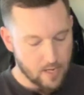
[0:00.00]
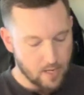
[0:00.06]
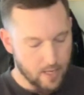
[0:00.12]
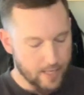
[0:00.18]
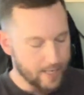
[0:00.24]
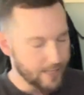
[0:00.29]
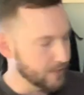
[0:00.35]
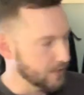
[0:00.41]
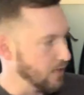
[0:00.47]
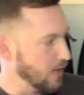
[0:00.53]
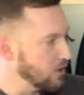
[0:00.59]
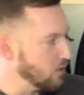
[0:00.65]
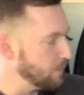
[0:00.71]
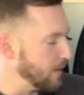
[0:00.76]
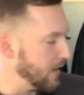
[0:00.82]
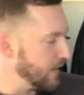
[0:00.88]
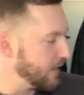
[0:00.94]
The
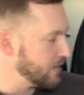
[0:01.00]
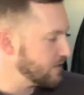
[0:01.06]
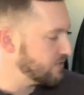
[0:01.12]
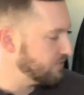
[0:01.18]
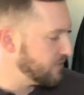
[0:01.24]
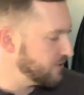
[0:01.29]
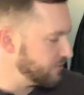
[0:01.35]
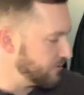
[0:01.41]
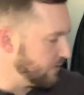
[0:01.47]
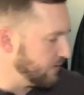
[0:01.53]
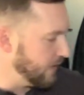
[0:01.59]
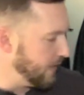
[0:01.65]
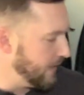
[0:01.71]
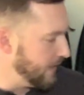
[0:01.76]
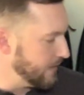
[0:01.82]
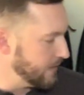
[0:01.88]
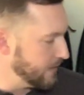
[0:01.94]
cargo pockets feature
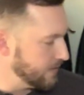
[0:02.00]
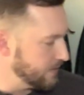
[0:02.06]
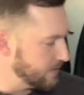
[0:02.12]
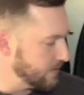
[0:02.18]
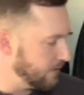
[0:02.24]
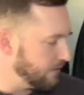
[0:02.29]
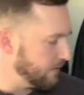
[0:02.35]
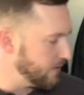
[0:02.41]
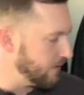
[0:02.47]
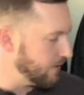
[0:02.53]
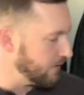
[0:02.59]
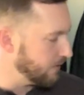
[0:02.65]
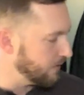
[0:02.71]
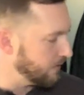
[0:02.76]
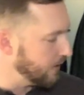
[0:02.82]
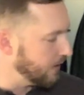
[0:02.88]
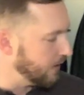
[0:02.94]
an
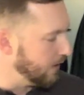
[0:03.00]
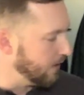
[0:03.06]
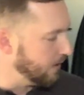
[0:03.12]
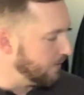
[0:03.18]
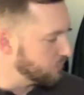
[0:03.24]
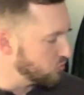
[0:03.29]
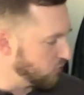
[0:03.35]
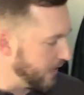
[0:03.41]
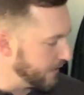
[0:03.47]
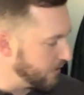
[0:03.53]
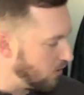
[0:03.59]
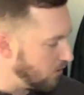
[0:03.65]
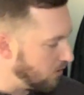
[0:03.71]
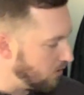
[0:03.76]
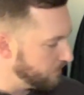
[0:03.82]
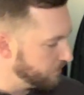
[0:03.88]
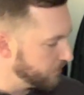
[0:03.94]
interior drain
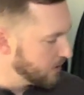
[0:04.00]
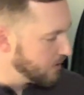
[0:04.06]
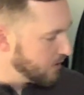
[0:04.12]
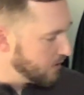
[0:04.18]
hole.